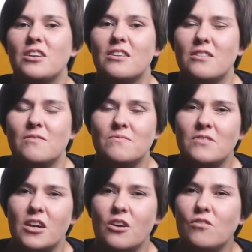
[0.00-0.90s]
And
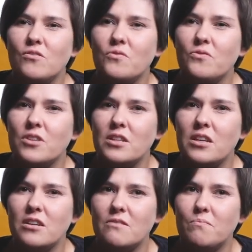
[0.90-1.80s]
I also feel
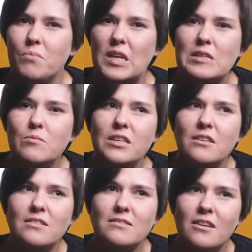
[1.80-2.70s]
like
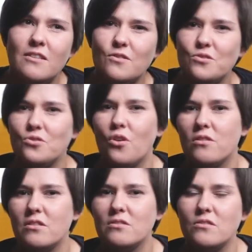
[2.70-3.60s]
babies and also
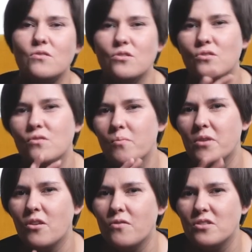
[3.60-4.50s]
toddlers could use a
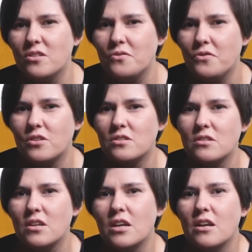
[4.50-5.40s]
bit of a different,
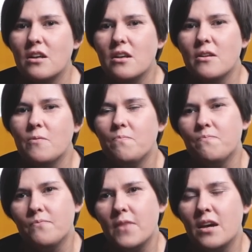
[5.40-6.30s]

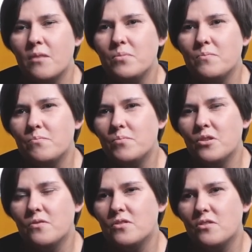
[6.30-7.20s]
yeah, bit
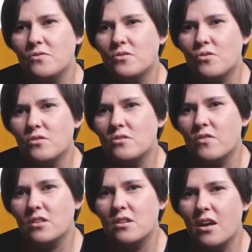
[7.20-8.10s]
of a different
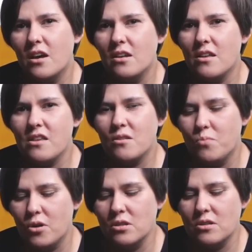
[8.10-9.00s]
constructed head. I think a
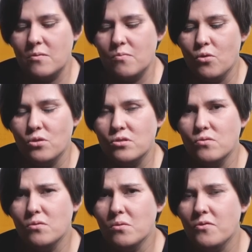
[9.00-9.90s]
bonnet is more
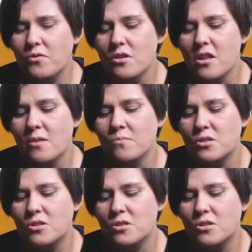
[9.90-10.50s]
suitable for them.